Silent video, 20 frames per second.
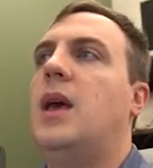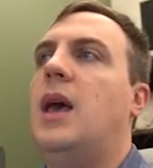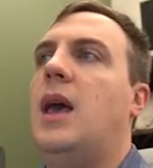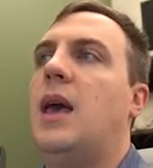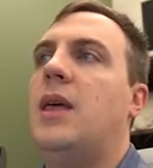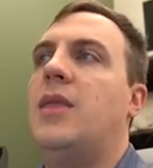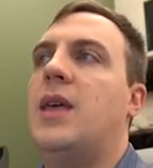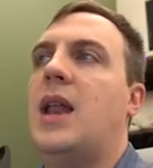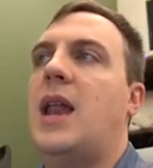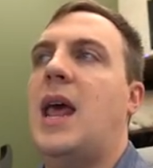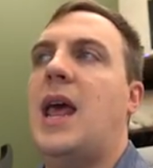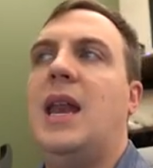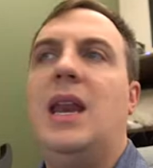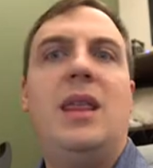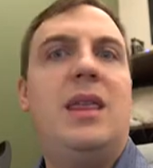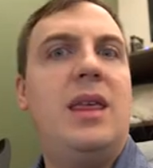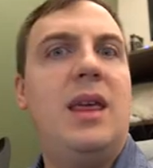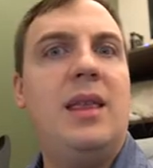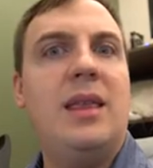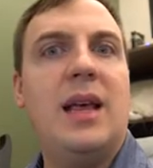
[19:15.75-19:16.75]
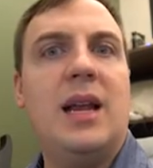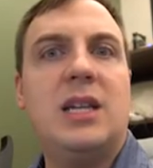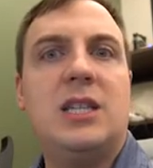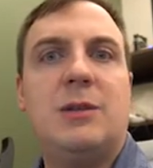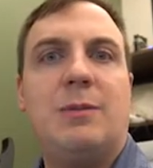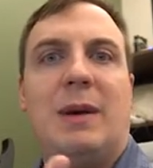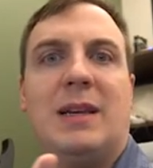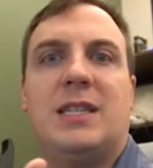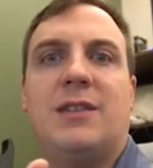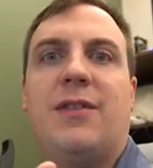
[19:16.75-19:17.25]
and then anything that is
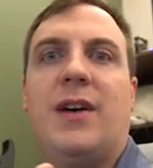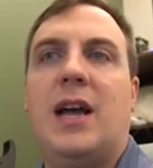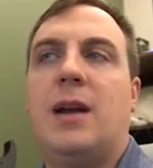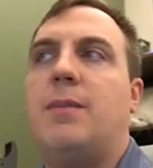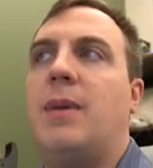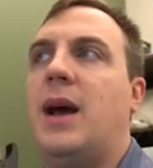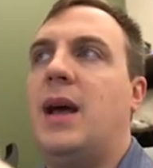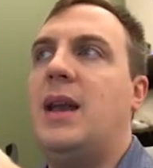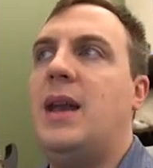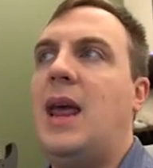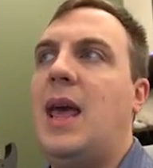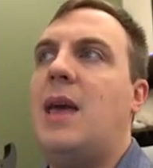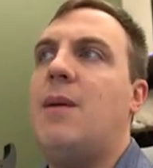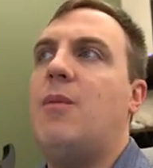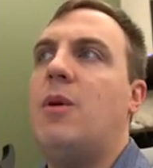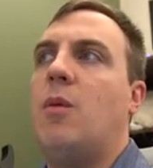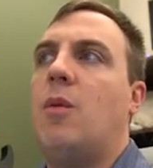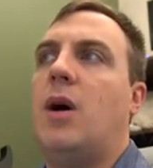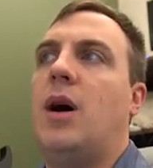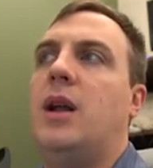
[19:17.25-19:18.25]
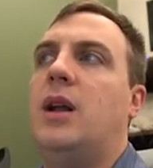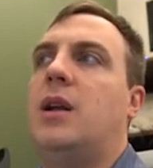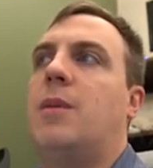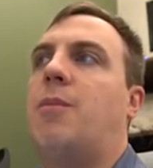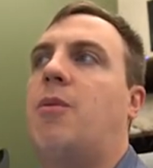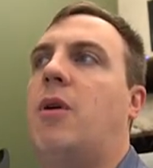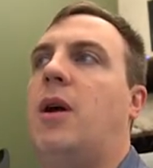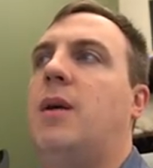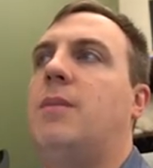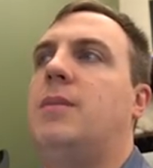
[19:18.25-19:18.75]
specified by name, we want to
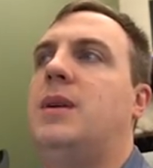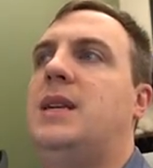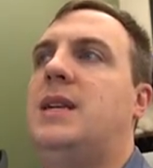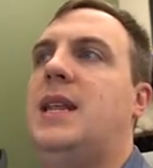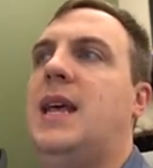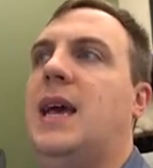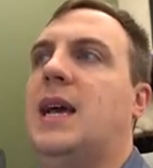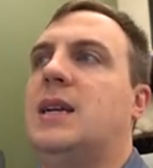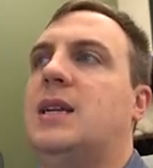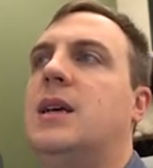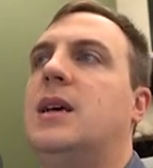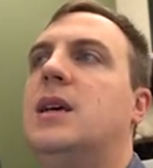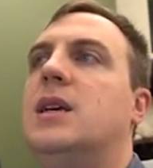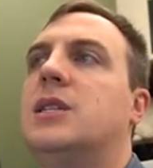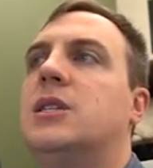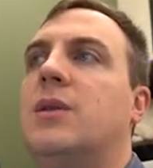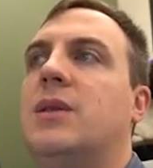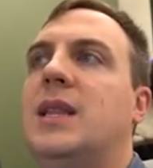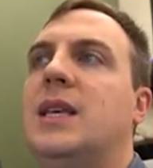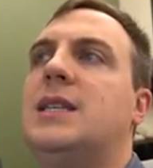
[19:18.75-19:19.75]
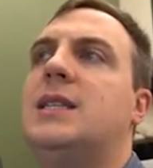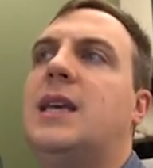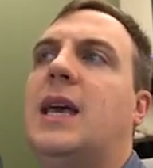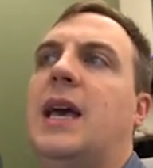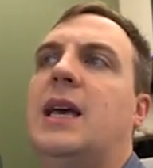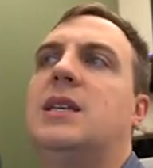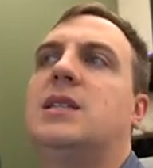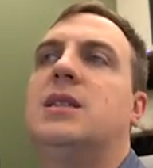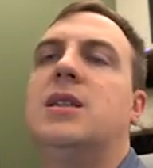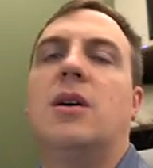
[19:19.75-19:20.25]
param dict. So in this
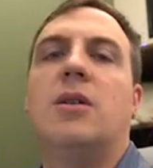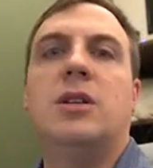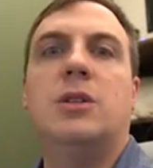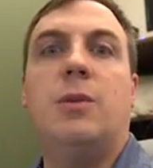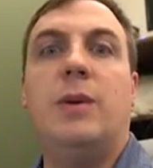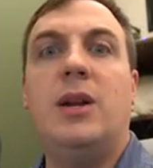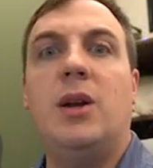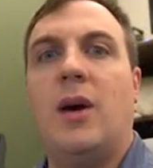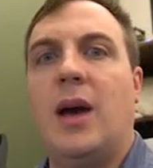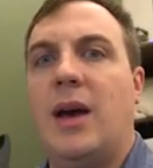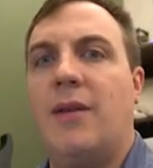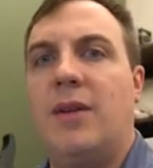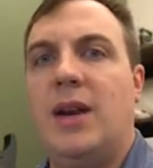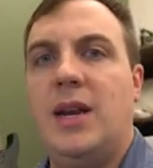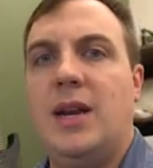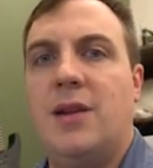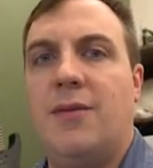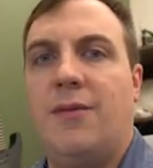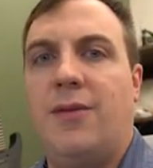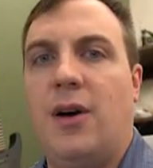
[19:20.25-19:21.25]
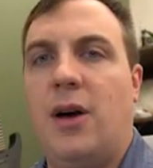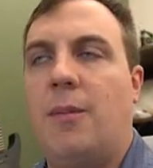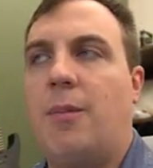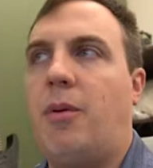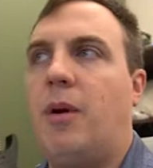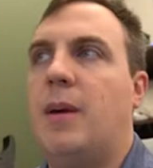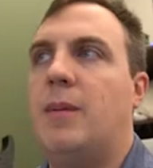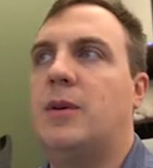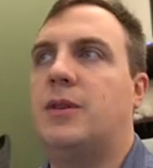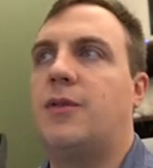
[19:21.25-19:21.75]
case, notice we don't have any default
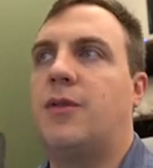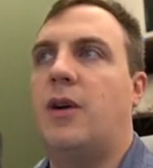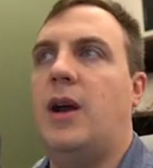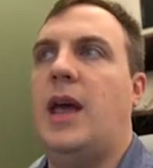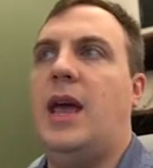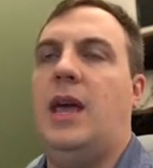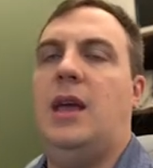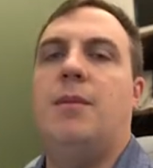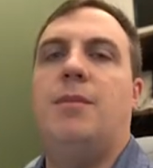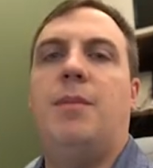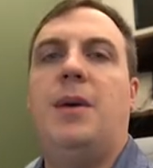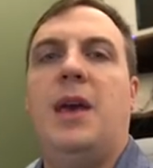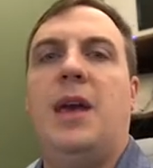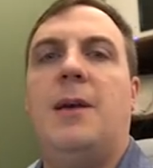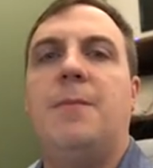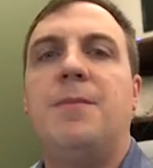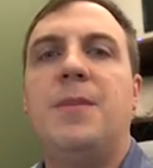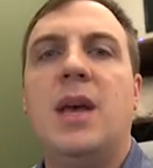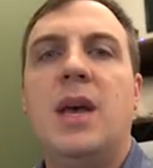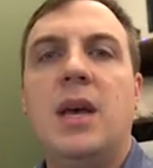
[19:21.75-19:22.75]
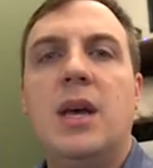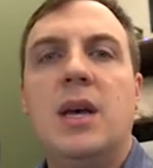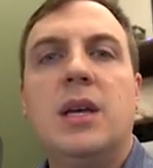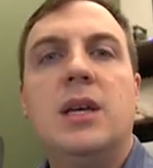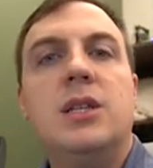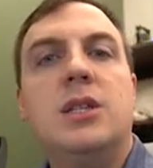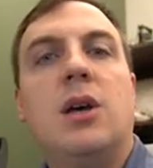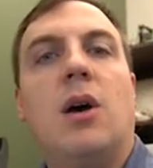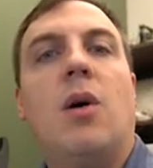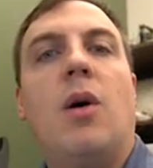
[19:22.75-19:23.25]
parameters for a and b.
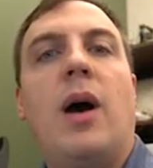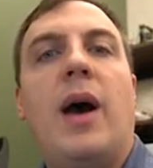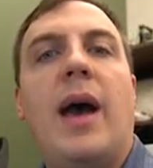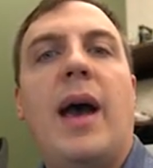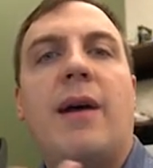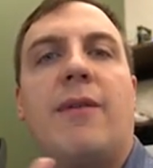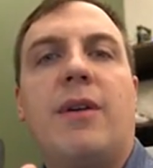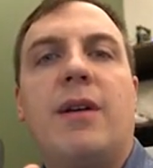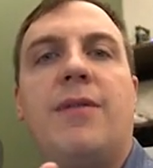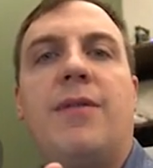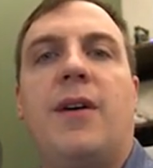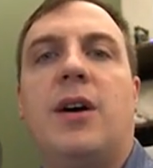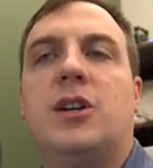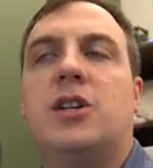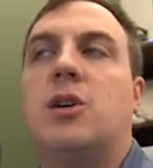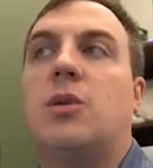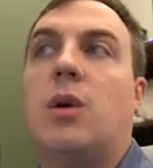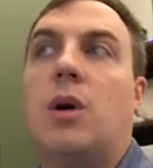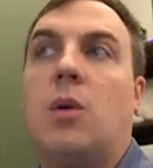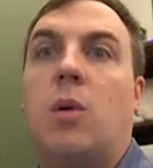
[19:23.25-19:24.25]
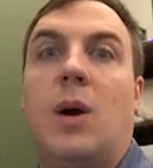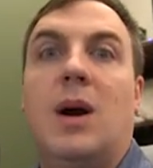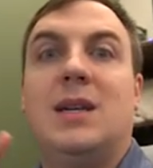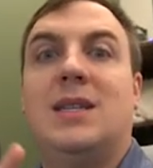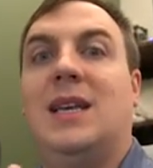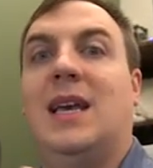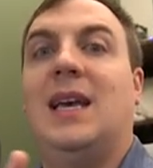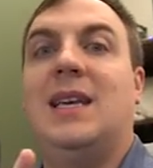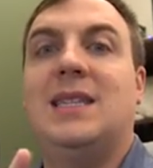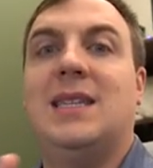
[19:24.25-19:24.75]
So every function
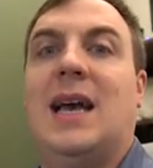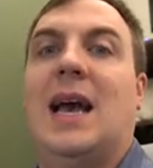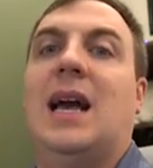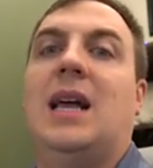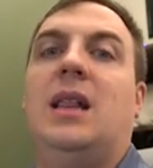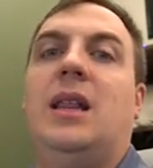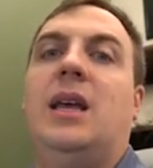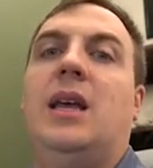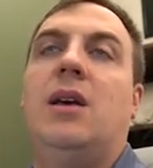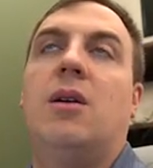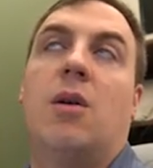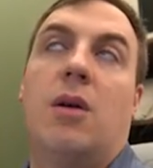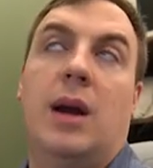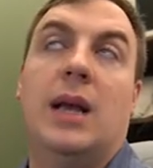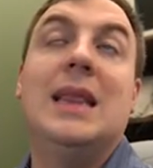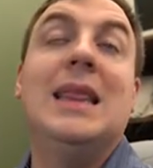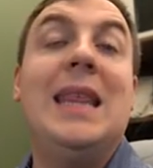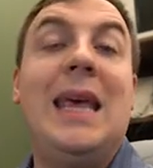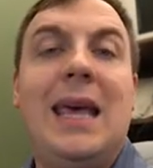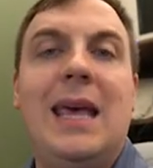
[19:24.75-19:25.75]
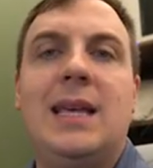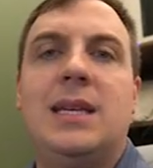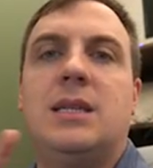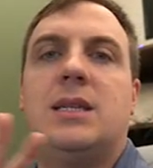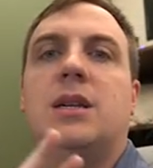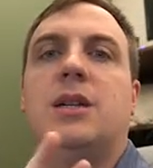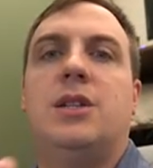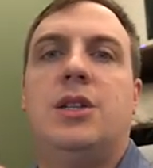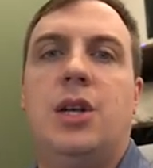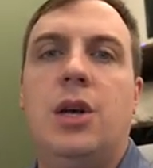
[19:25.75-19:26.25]
requires exactly, or at
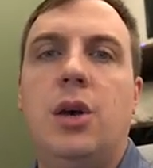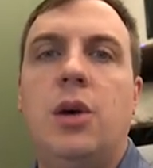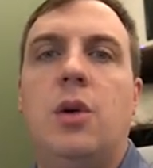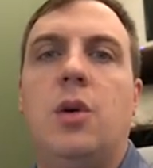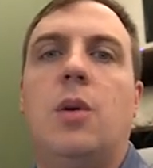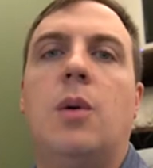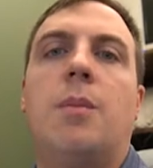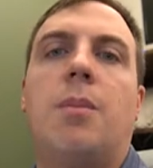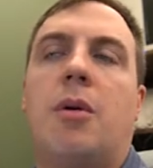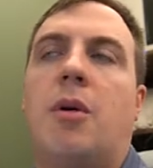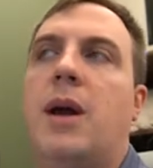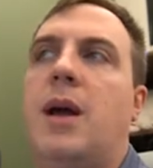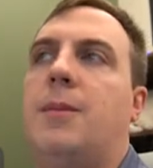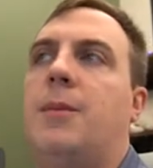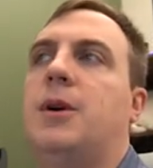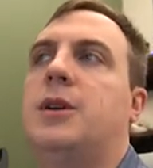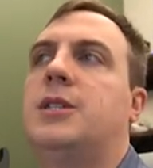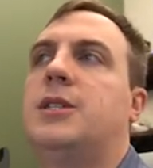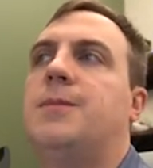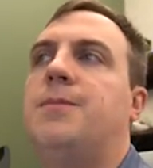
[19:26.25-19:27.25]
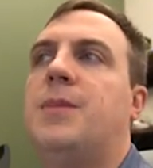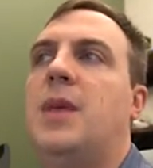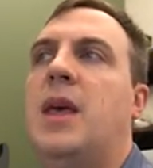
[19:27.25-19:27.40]
least, two parameters.